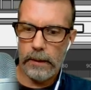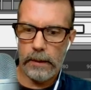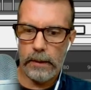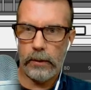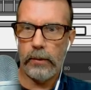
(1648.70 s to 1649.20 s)

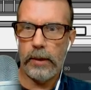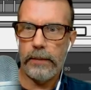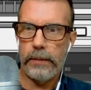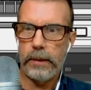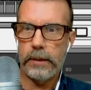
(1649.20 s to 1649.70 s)

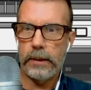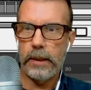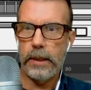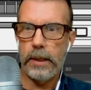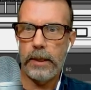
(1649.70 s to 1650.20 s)
Grab these
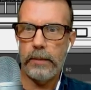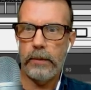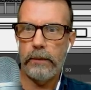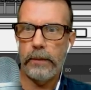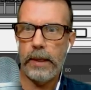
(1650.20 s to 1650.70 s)
again and move
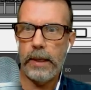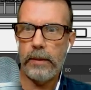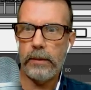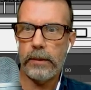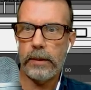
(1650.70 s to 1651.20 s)
them out.